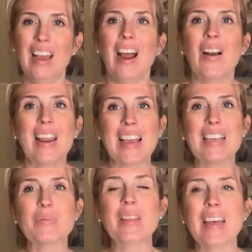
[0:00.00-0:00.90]
All right,
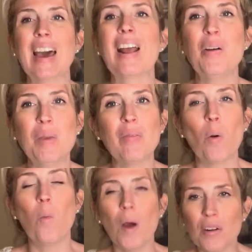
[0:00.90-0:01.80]
guys, with that, I hope you have
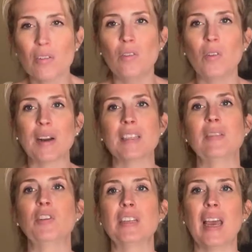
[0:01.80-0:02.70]
a wonderful rest
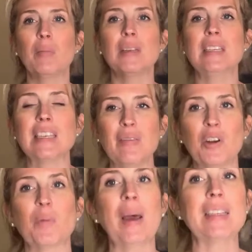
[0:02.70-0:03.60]
of your day. Please give
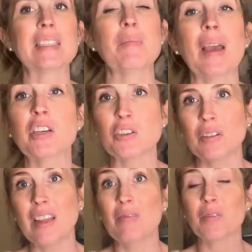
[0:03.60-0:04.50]
your pets some
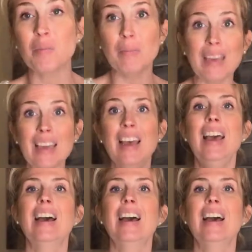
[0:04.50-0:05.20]
extra love from me.